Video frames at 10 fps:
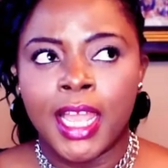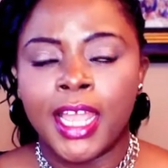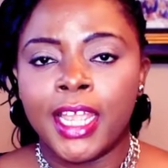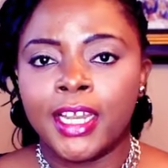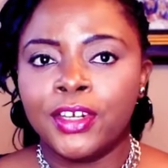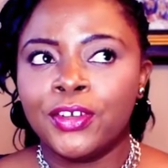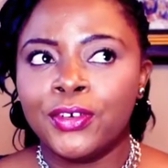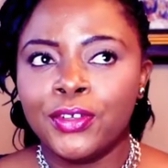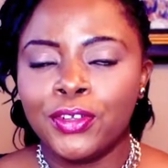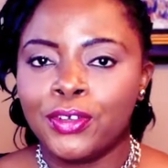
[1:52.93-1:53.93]
And I
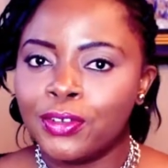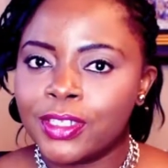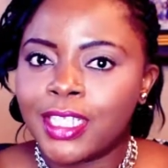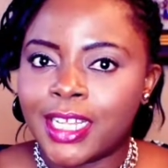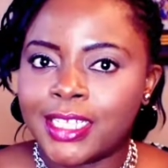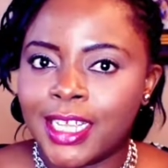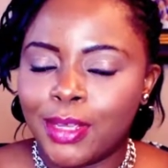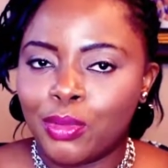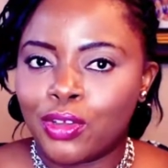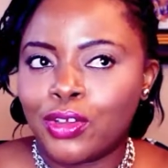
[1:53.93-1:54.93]
know you're going to start
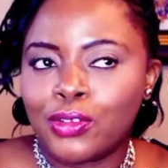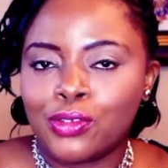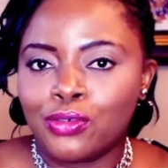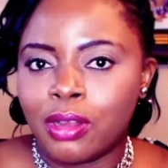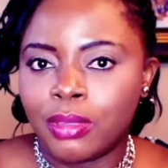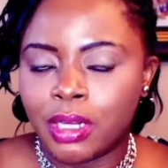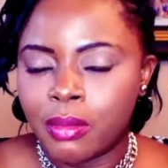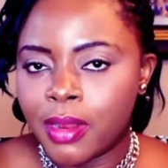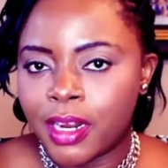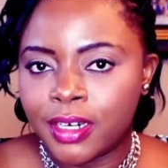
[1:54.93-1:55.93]
saying, because, oh, I'm in
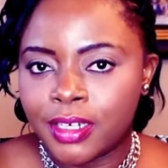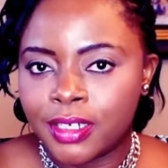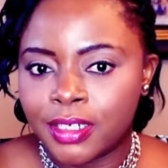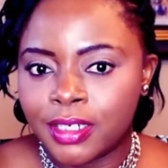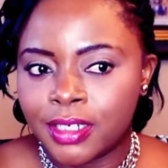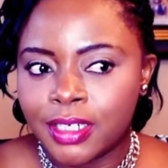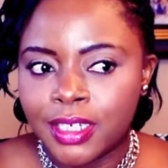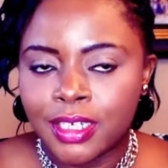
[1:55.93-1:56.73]
America,